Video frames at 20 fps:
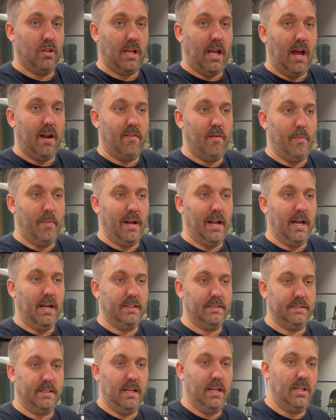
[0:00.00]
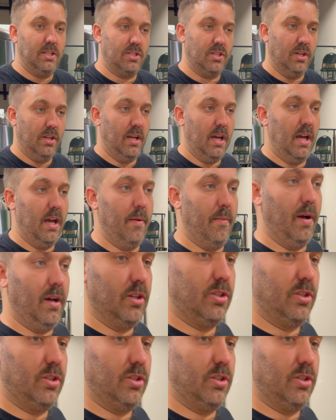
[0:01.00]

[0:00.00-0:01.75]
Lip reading: caramelization. I'll